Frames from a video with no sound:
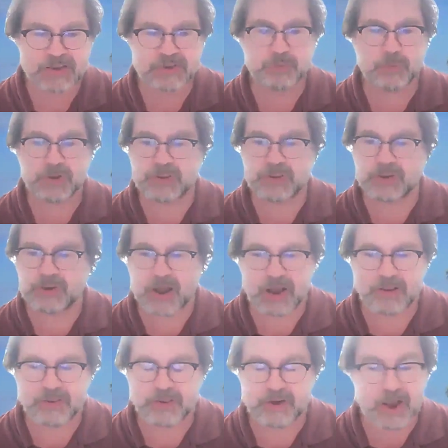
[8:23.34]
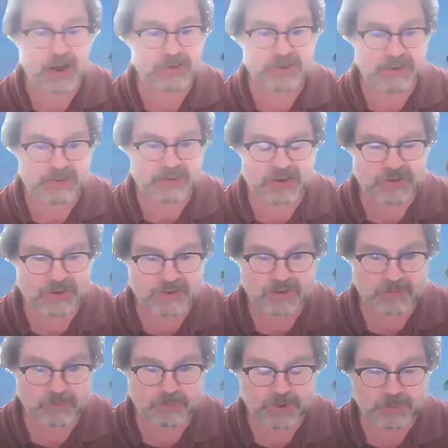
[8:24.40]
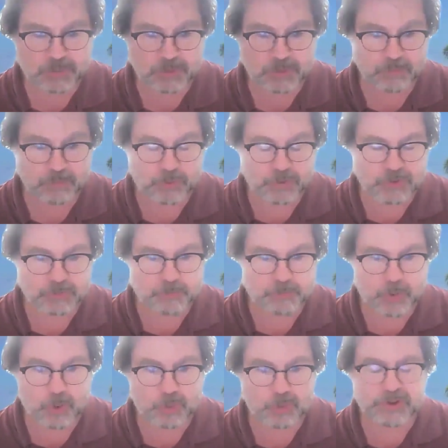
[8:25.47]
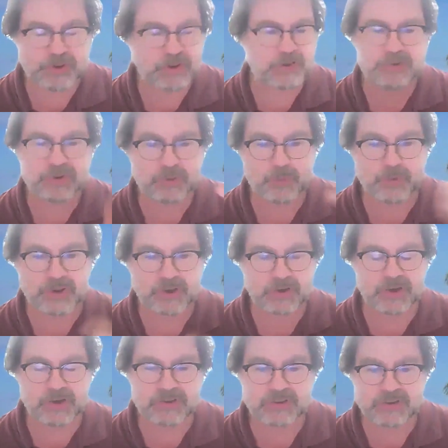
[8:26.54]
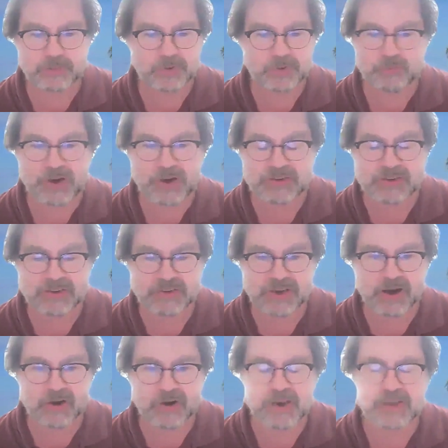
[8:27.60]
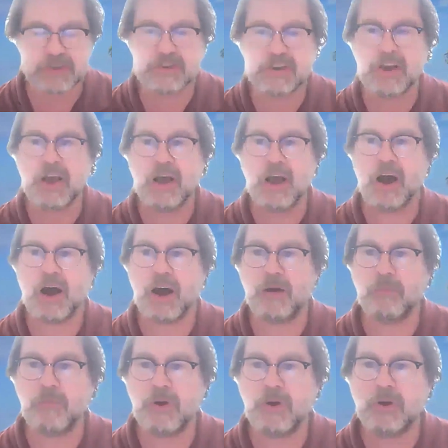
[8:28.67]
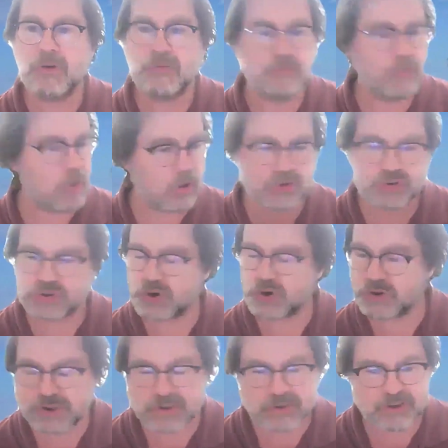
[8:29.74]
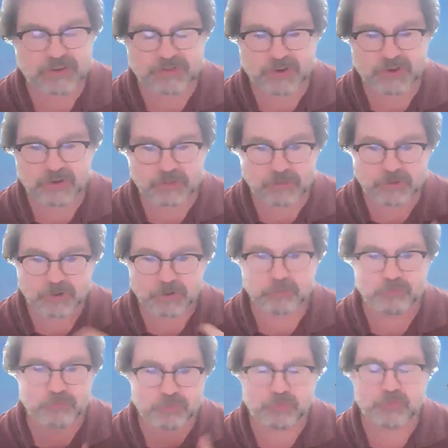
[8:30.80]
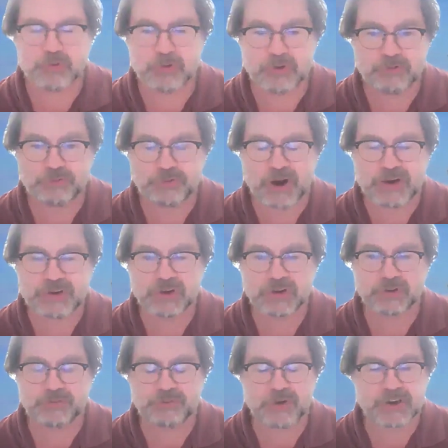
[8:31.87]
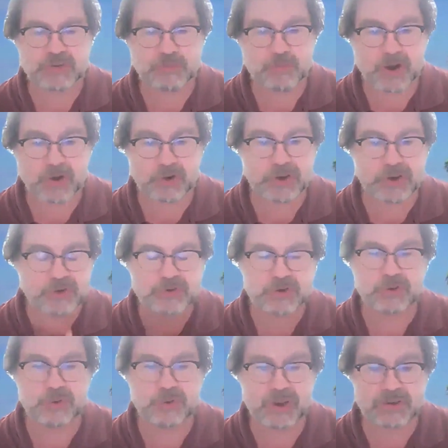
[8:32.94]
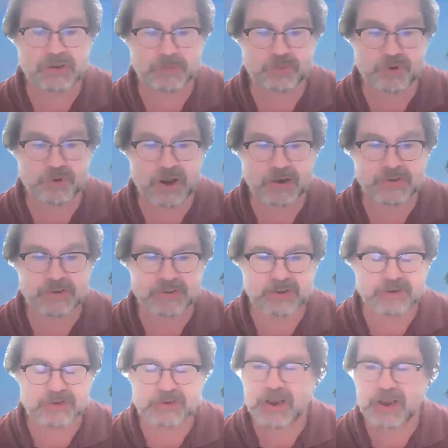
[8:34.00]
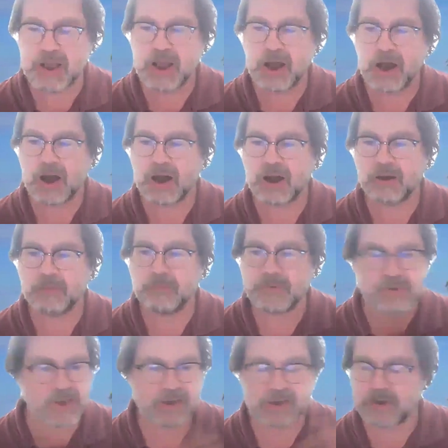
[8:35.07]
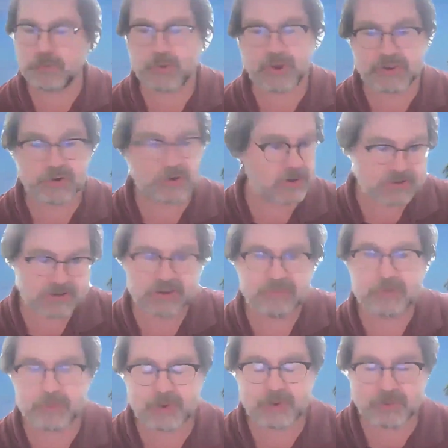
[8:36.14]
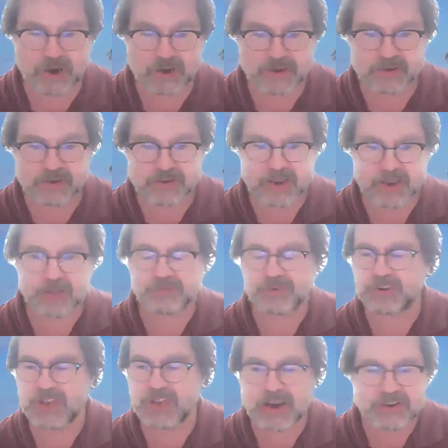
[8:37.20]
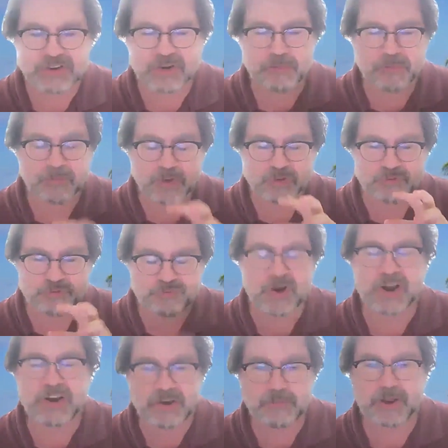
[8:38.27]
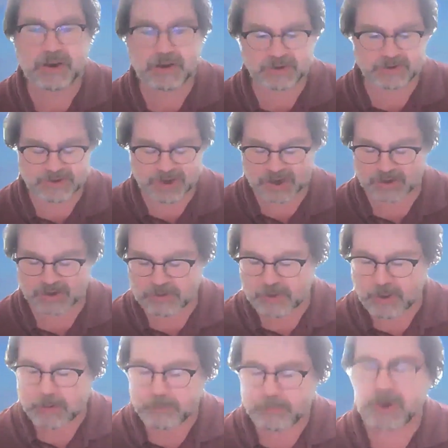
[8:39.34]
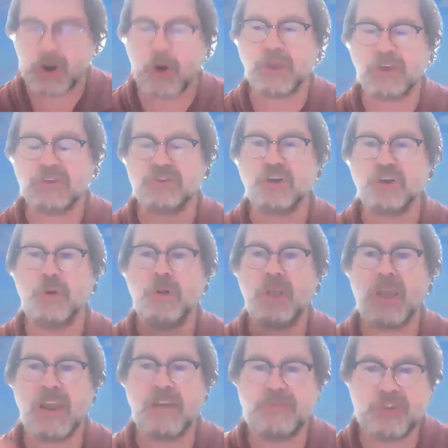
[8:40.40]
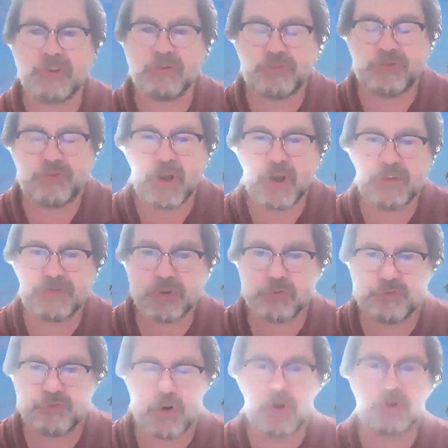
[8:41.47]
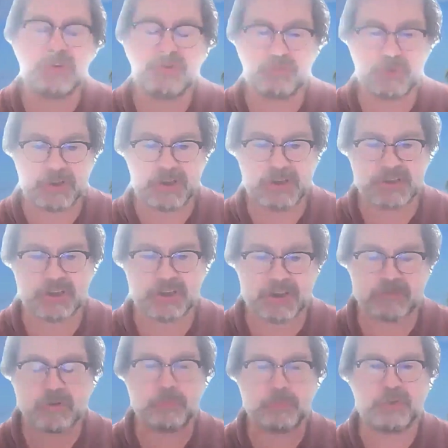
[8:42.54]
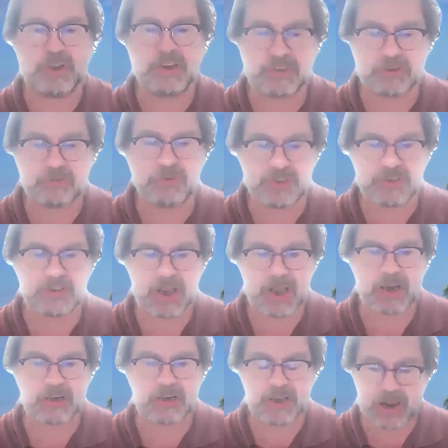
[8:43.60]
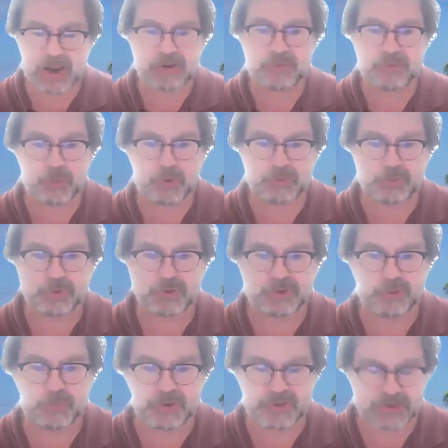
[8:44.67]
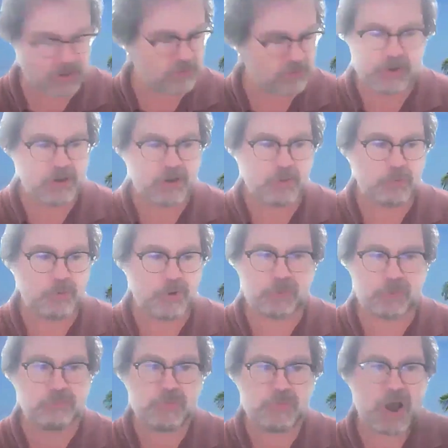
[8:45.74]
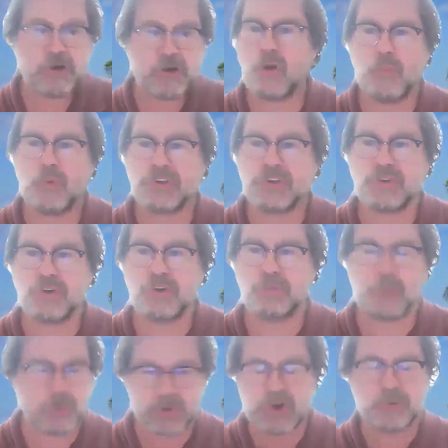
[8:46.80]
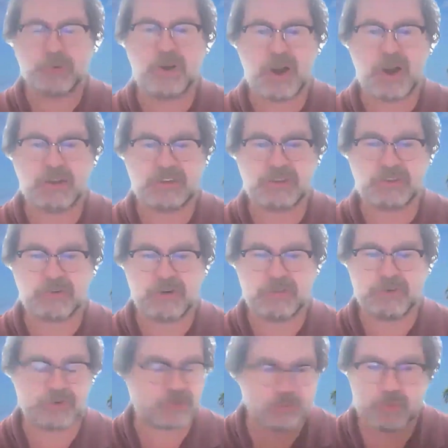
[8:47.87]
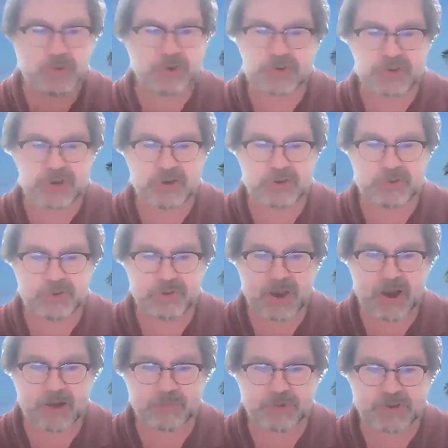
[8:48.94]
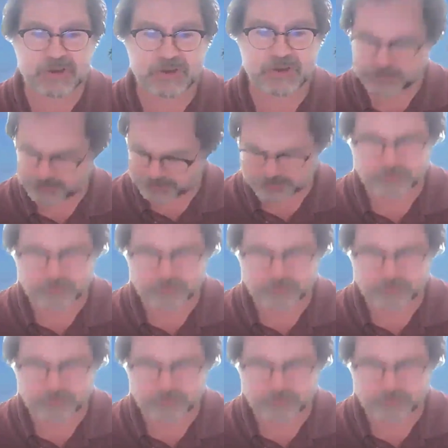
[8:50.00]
That's what the Nazis did to some people in Poland. They took away their kids to be raised as Aryans. Um, Churches have, the French monarchy used to do that to Protestants, taking away their kids and giving them to be raised as Catholic. That is the most fundamental attack. But okay, so if the false religion that replaced Christianity after World War II was, well, I don't know what's good, but we know the Nazis are evil, so we're just going to do the opposite.